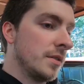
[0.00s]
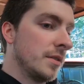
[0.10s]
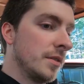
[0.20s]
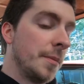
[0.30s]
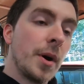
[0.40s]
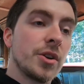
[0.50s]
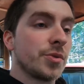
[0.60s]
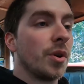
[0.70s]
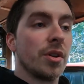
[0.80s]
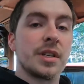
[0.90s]
the ball's
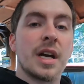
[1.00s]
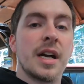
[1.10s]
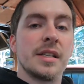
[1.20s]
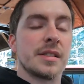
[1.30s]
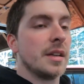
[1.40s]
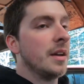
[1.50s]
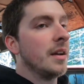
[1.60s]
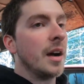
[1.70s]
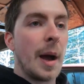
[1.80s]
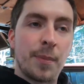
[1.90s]
rolling, guys. I